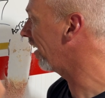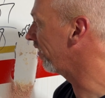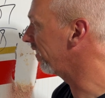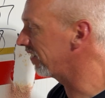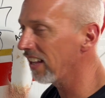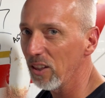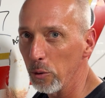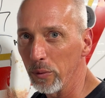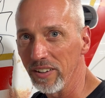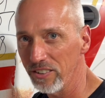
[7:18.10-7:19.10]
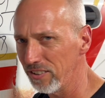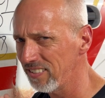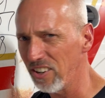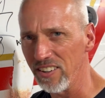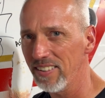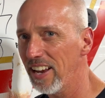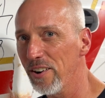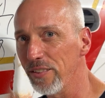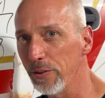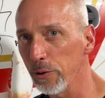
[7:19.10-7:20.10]
on this yellow where it just started
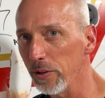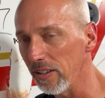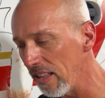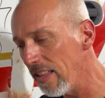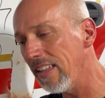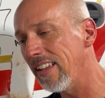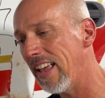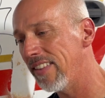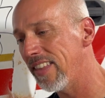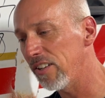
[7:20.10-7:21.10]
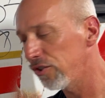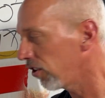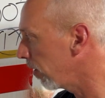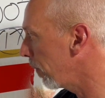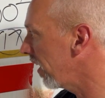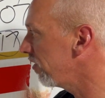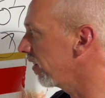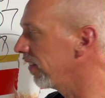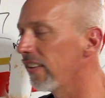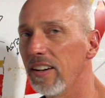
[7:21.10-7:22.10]
tearing through it. It had that sharp edge
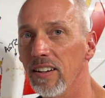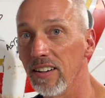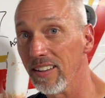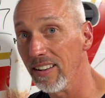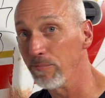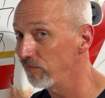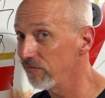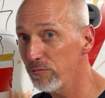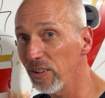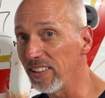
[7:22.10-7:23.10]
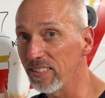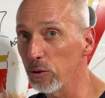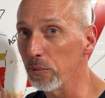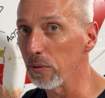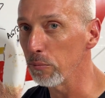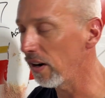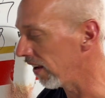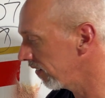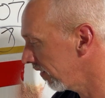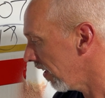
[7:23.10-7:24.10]
on there and really super
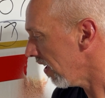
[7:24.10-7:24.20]
impressed.